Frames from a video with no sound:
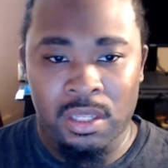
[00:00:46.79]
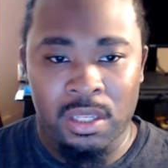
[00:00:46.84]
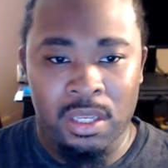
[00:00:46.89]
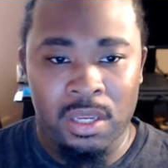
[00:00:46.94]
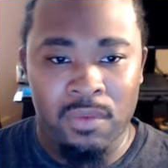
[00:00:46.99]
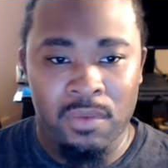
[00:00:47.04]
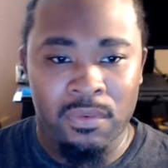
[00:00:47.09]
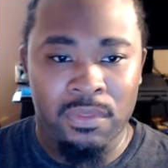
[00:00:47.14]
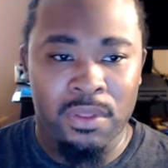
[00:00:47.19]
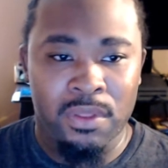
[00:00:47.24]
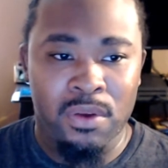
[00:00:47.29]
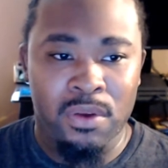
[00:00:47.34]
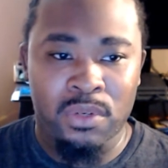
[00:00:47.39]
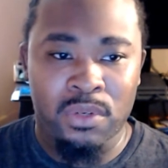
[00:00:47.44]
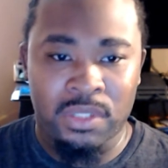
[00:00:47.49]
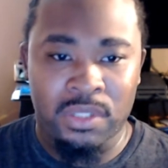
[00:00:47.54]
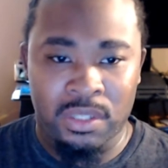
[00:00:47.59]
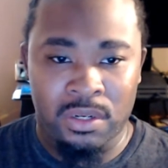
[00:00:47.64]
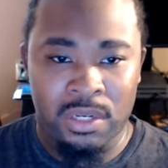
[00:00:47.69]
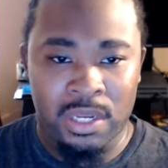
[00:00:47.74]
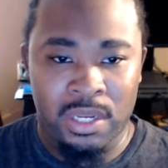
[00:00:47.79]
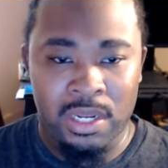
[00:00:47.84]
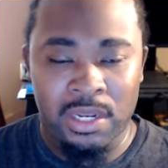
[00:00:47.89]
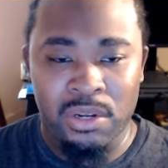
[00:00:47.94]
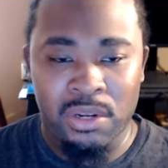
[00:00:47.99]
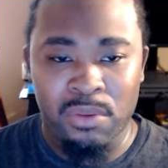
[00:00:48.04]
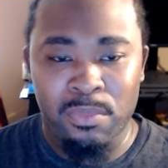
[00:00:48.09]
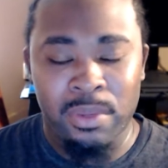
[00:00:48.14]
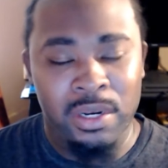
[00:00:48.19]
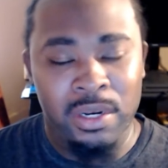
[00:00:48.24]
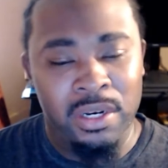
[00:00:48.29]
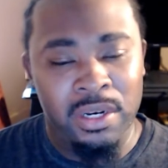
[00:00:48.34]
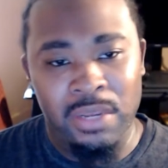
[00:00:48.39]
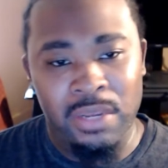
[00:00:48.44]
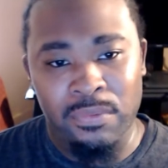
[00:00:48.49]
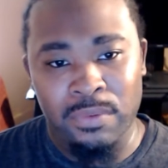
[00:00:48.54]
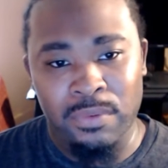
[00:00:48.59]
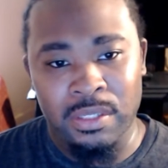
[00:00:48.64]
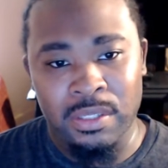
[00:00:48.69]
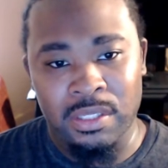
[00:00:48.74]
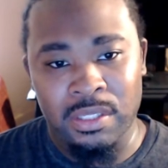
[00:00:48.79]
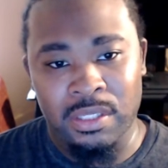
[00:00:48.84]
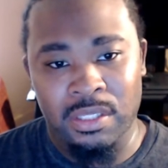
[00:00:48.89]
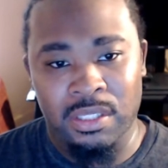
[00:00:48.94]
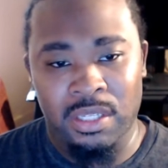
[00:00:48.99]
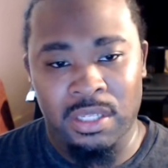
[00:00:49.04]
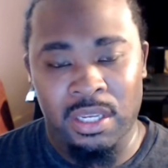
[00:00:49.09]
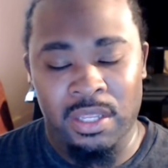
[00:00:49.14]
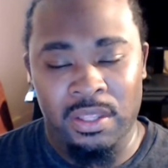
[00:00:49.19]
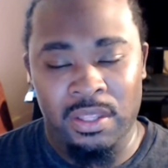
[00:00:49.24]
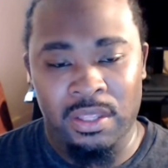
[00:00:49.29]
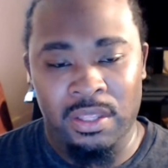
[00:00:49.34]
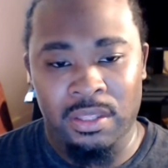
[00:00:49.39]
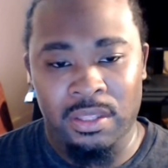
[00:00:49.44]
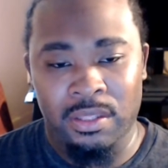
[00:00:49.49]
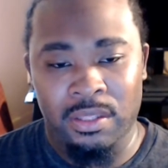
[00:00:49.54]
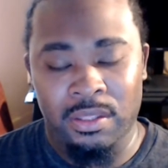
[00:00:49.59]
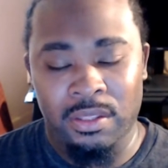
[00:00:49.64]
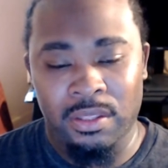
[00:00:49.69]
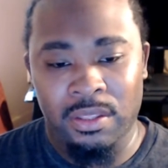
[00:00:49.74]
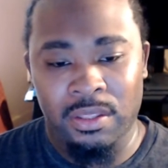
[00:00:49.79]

even though it's only a little bit of difference in